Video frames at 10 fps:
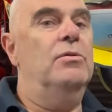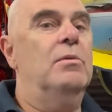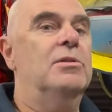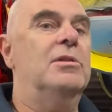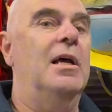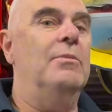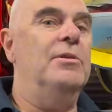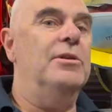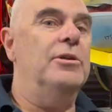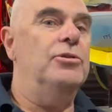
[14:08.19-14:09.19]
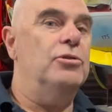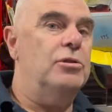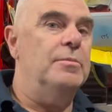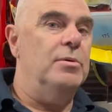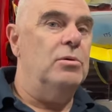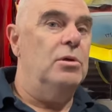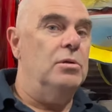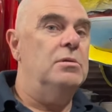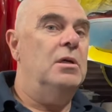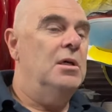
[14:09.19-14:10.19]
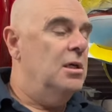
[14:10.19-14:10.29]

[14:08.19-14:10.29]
what's the name, with an adjustable gun.